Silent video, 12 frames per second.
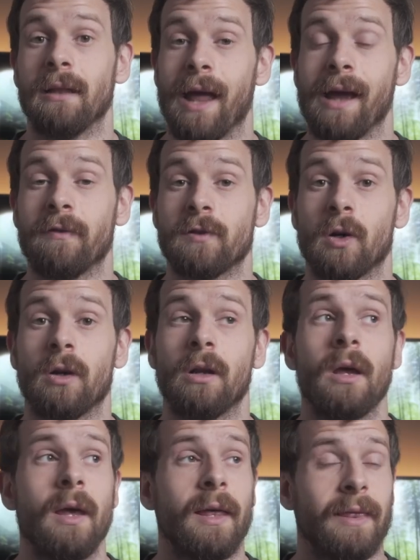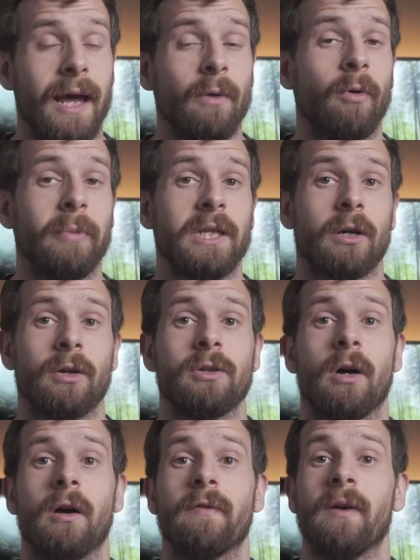left on. That will be
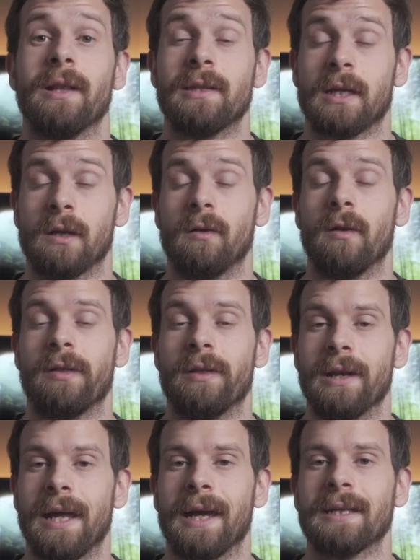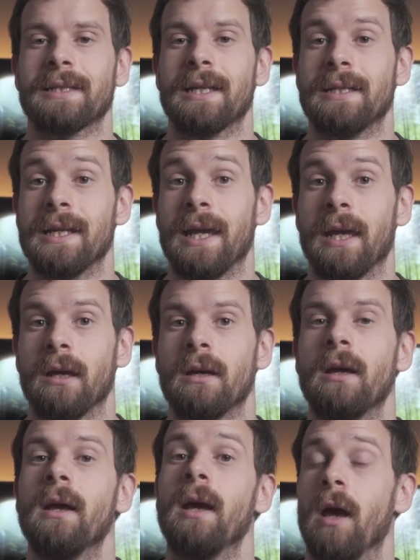turned off until the next day.
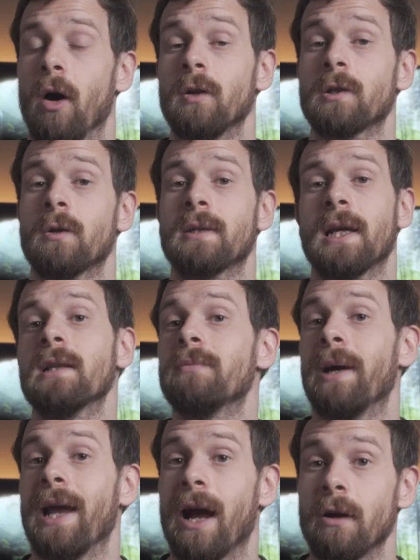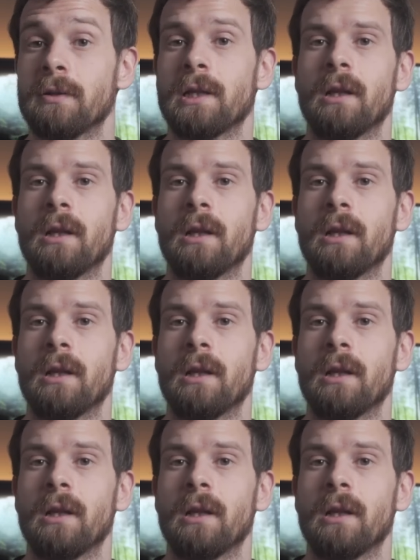It also sets my house